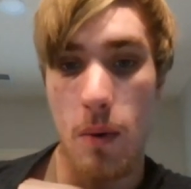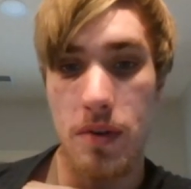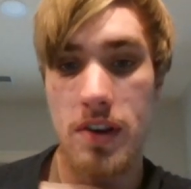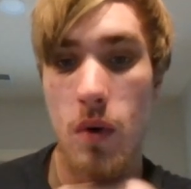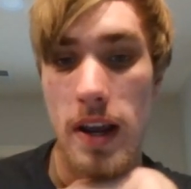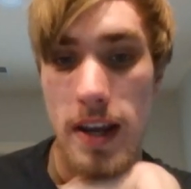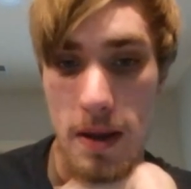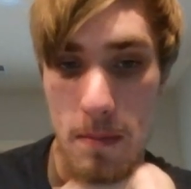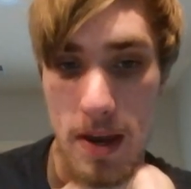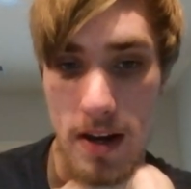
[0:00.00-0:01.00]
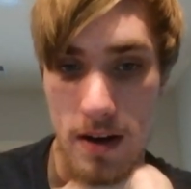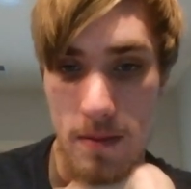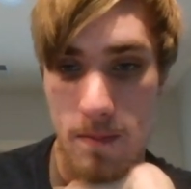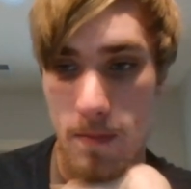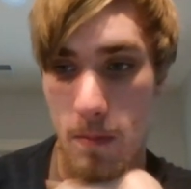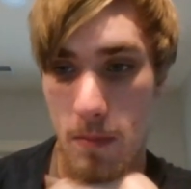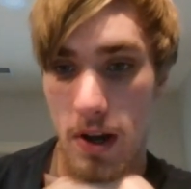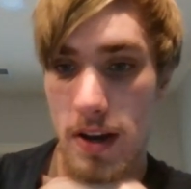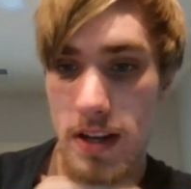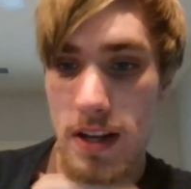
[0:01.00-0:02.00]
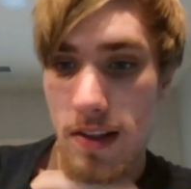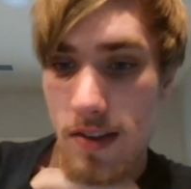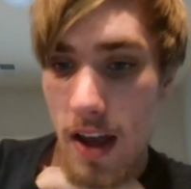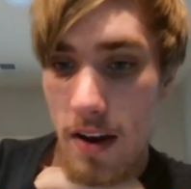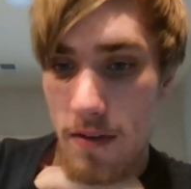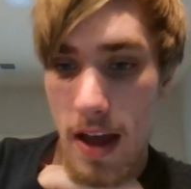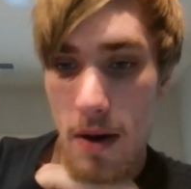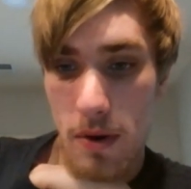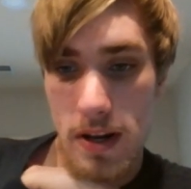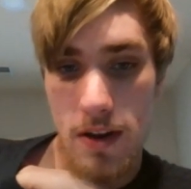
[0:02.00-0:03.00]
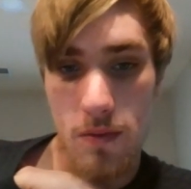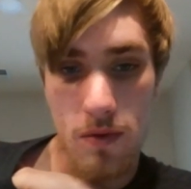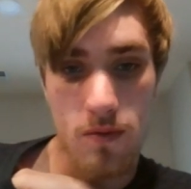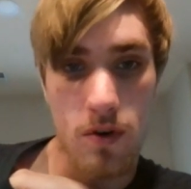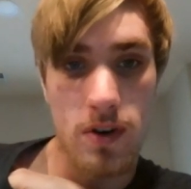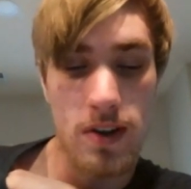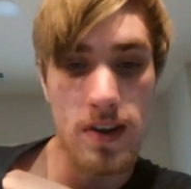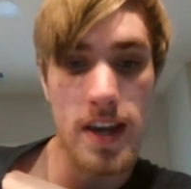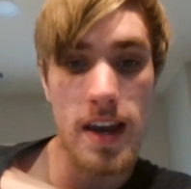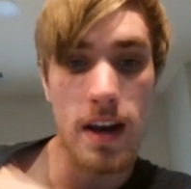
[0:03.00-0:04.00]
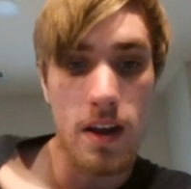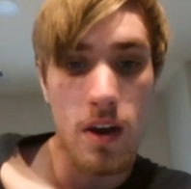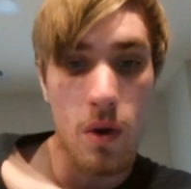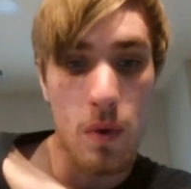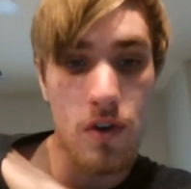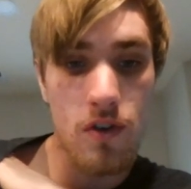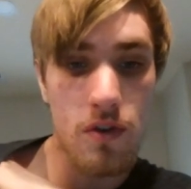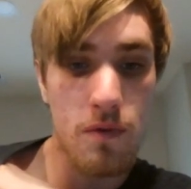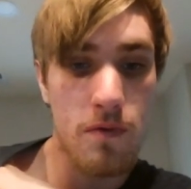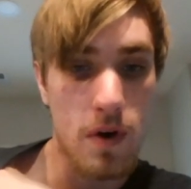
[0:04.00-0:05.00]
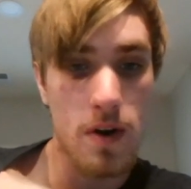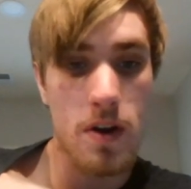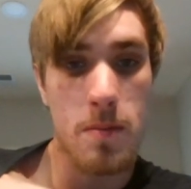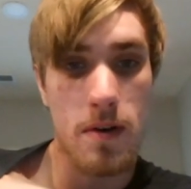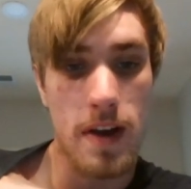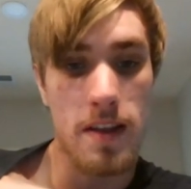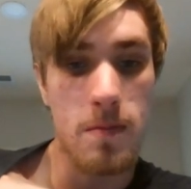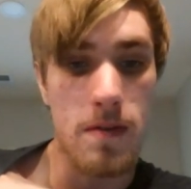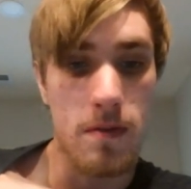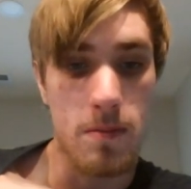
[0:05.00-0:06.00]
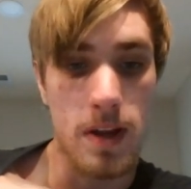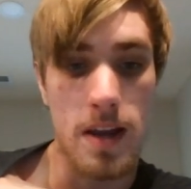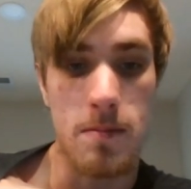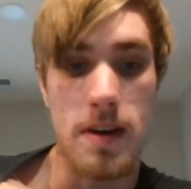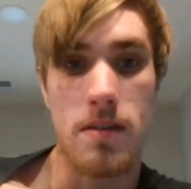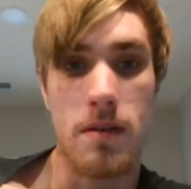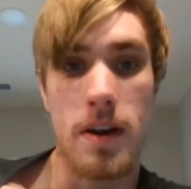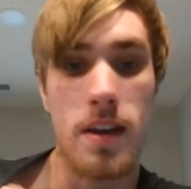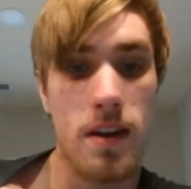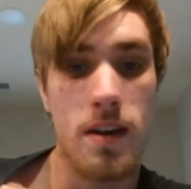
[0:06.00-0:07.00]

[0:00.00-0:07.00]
I wasn't quite getting mated. But instead of that, what he did was rook to c8, which just further prevents me from playing b3.